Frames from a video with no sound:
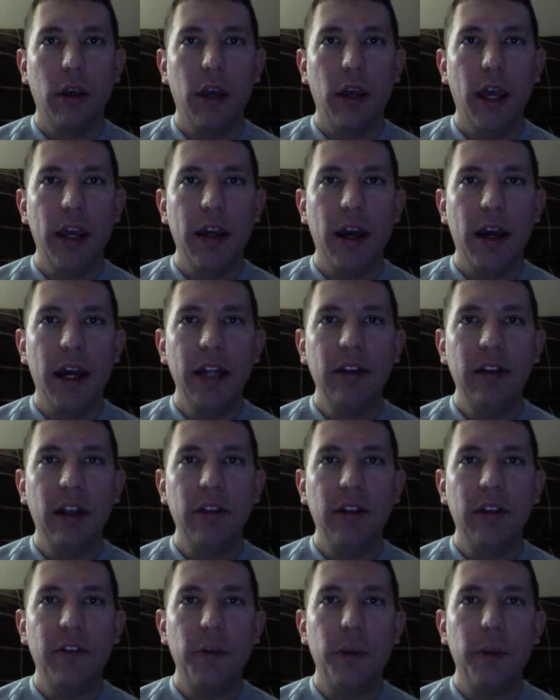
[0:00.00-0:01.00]
Hey guys,
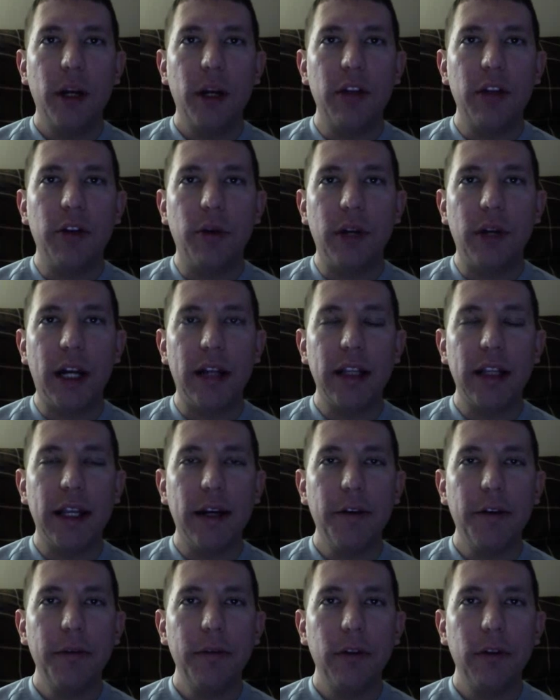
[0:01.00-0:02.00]
how's everybody doing out
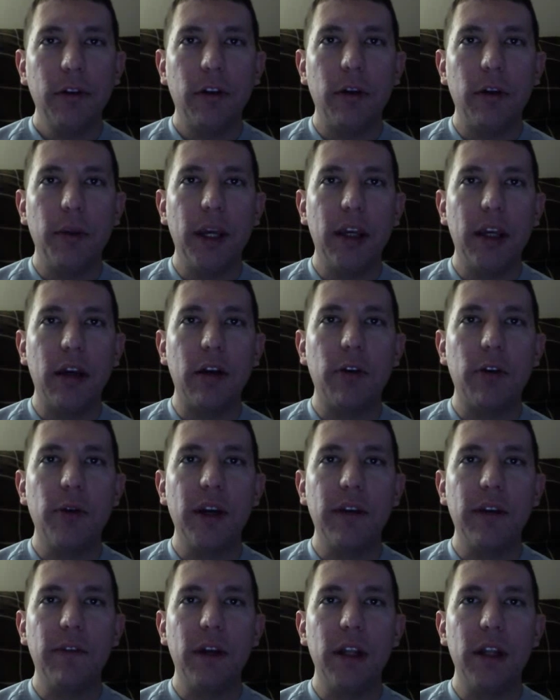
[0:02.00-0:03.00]
there? Just going to make a
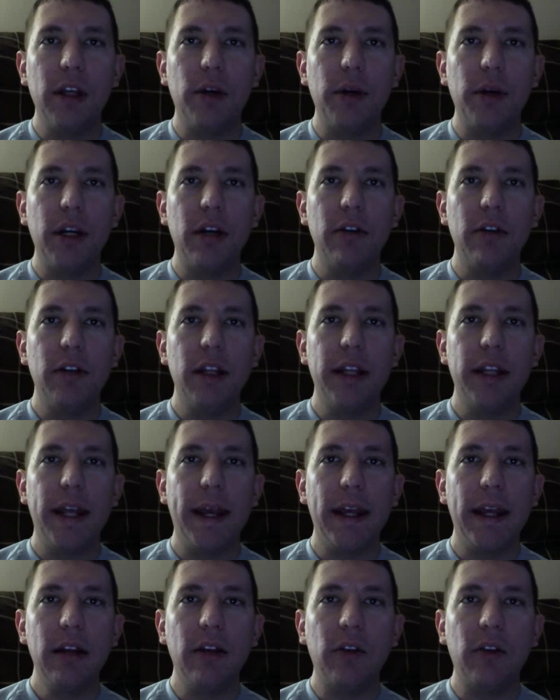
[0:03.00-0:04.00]
quick video here
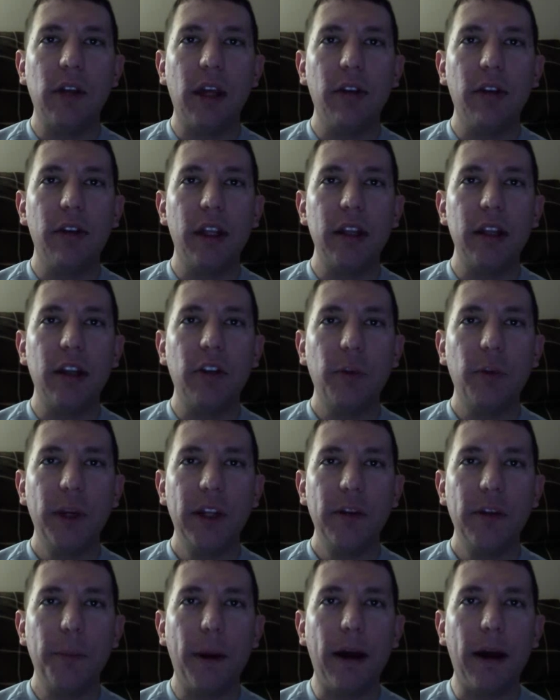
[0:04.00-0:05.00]
today discussing the
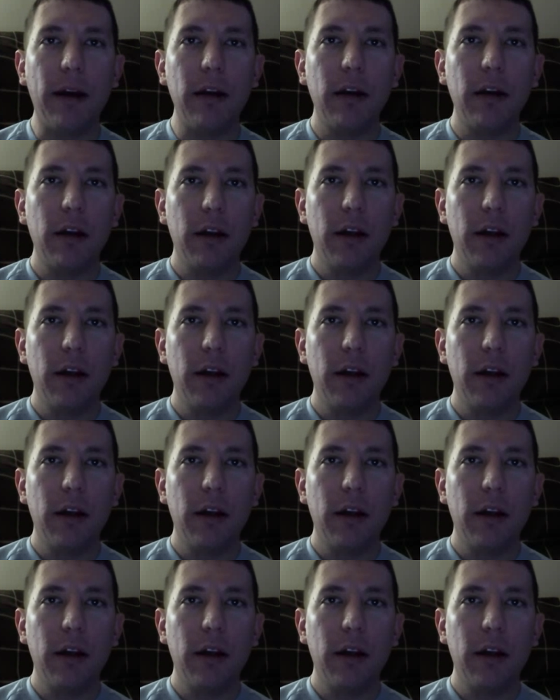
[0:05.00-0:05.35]
sweet spot.